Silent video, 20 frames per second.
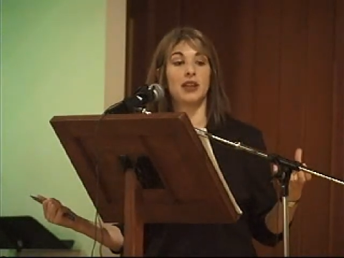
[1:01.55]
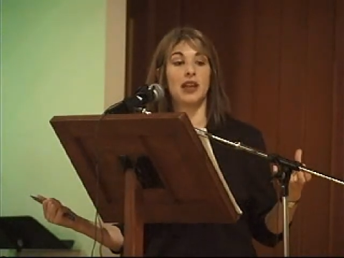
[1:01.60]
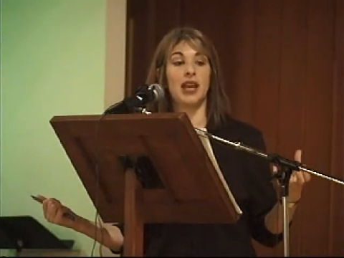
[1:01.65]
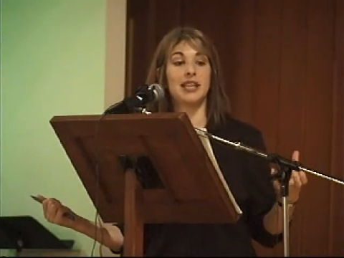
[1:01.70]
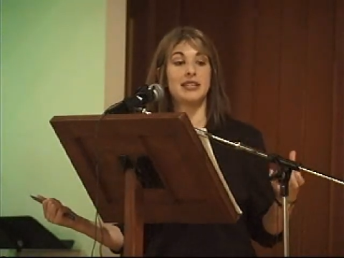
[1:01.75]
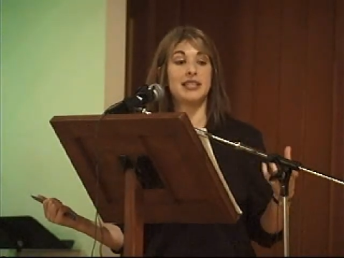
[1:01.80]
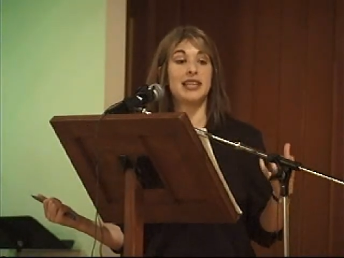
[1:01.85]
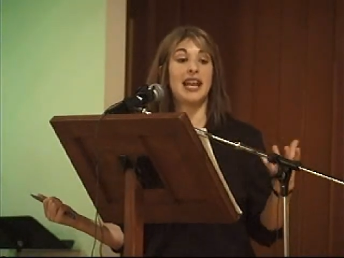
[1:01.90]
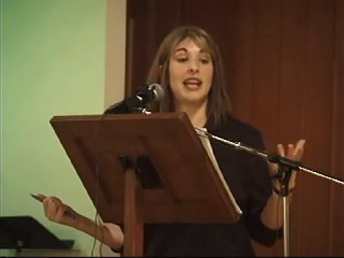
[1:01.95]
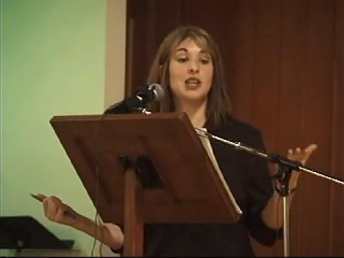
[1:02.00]

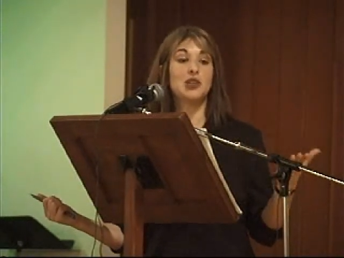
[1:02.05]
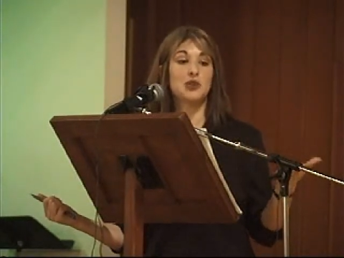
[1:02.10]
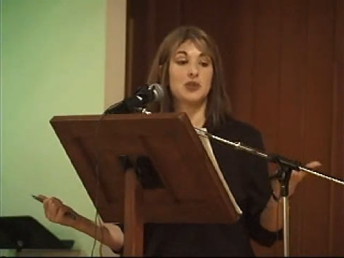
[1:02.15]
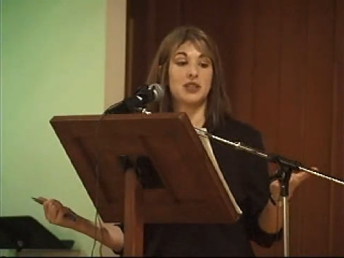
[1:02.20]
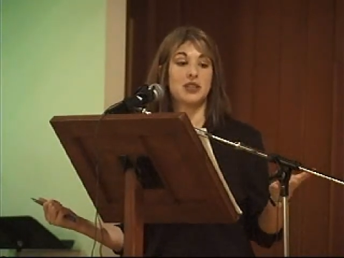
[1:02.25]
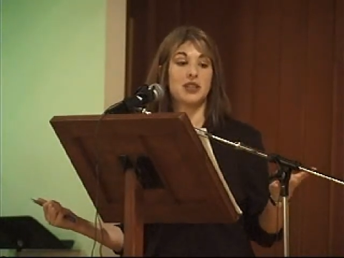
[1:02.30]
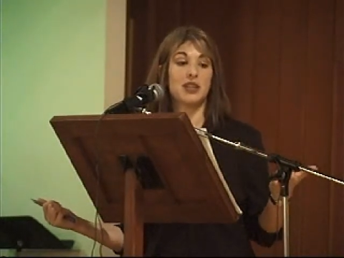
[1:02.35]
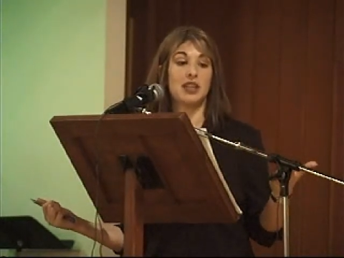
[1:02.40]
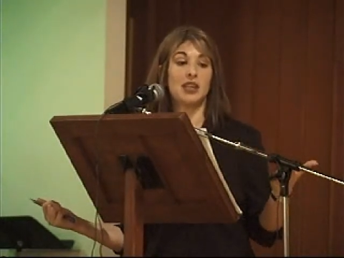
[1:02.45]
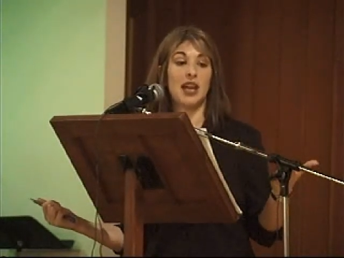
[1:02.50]
as
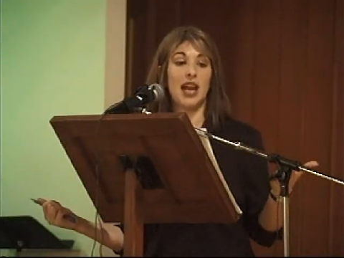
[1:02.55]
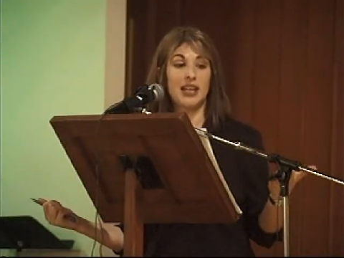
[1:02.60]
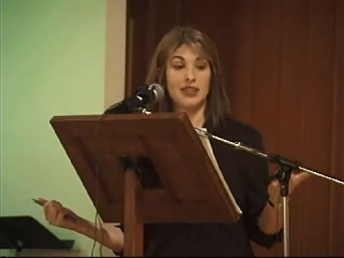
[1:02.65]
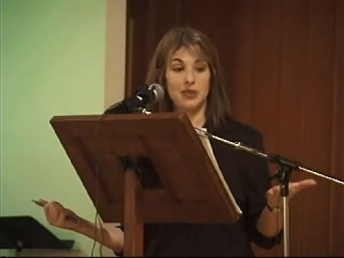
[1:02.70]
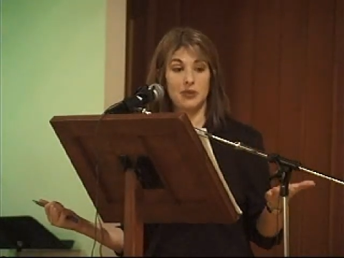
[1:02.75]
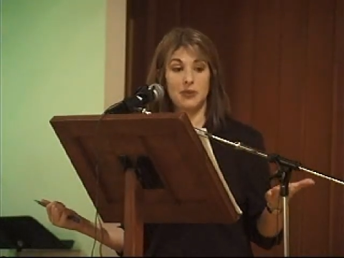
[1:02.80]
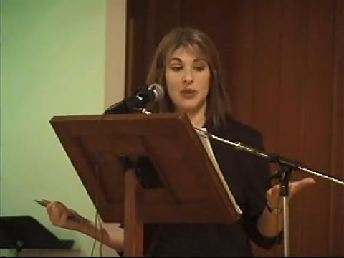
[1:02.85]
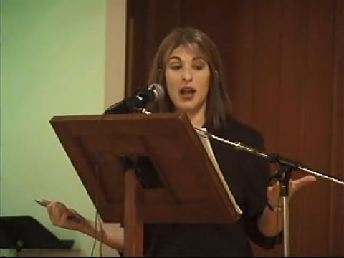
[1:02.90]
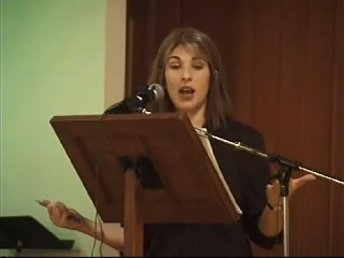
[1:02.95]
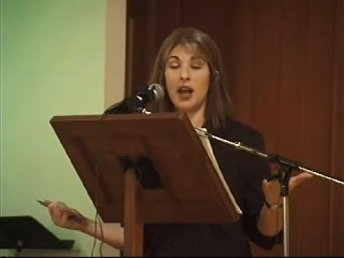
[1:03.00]
dangerous as
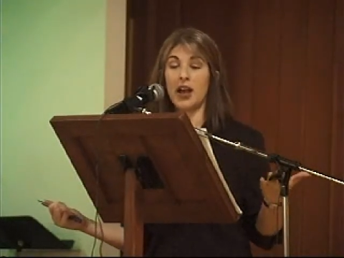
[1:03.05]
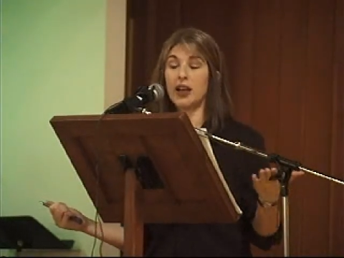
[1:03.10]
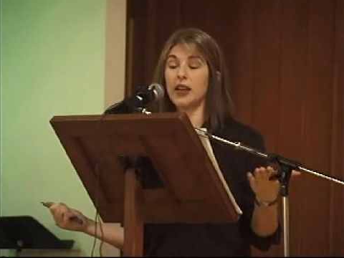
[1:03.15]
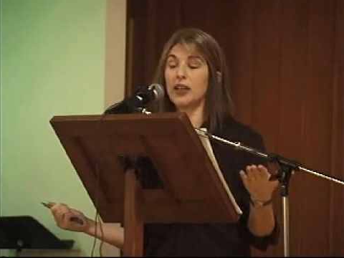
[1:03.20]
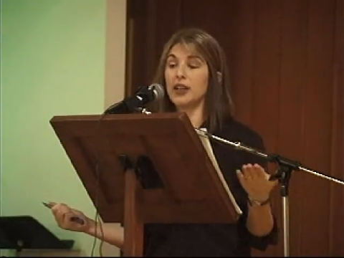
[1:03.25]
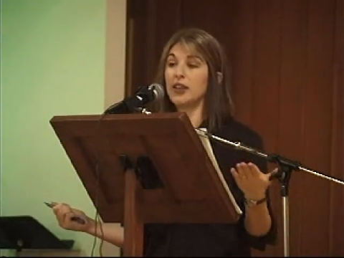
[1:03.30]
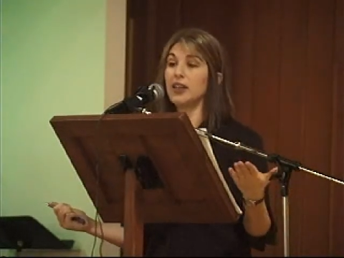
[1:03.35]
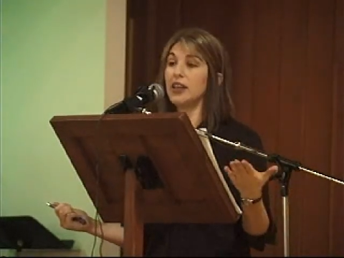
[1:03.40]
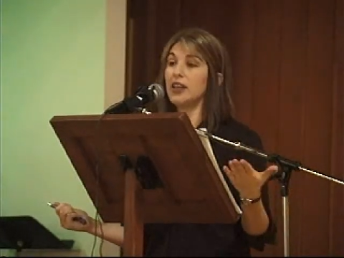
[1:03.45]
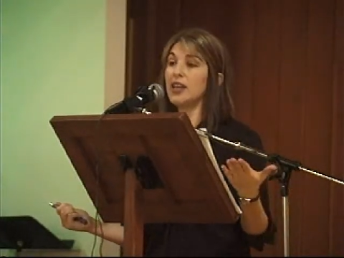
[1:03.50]
Iraq,
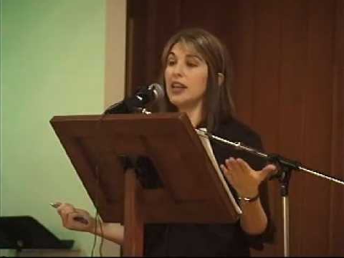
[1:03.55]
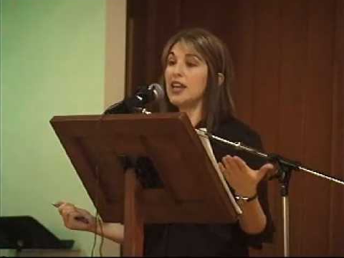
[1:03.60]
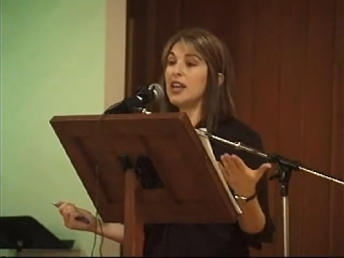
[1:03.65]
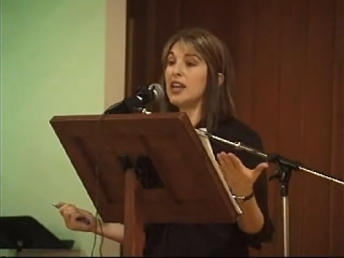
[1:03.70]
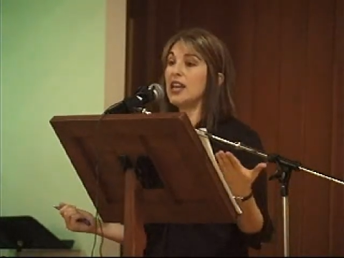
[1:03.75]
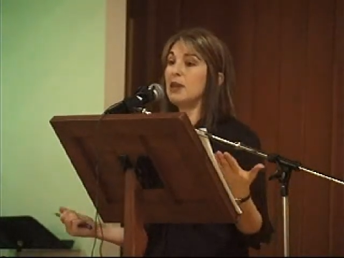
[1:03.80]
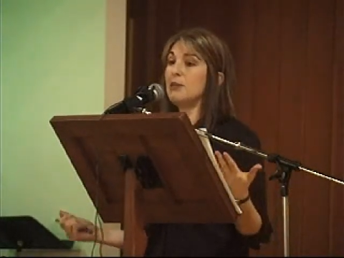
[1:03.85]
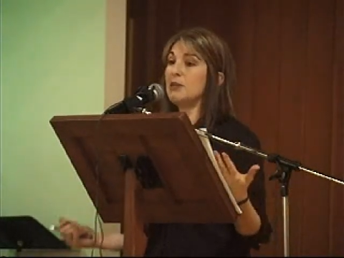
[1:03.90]
it